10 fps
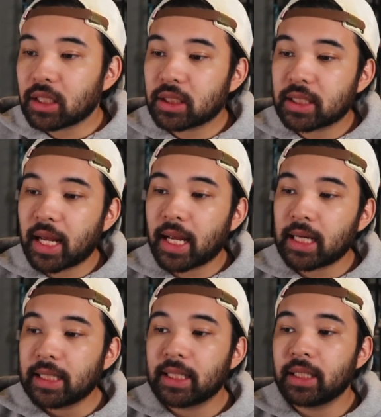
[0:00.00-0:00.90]
set
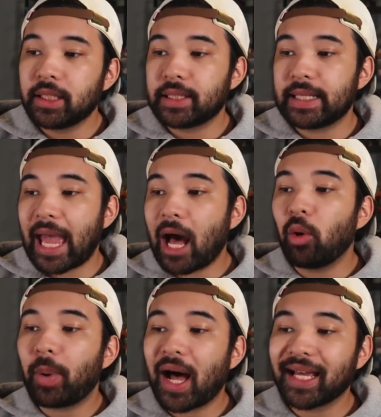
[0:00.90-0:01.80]
is the
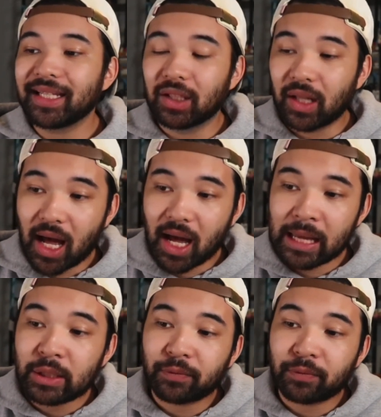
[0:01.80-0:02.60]
Alpine Lodge for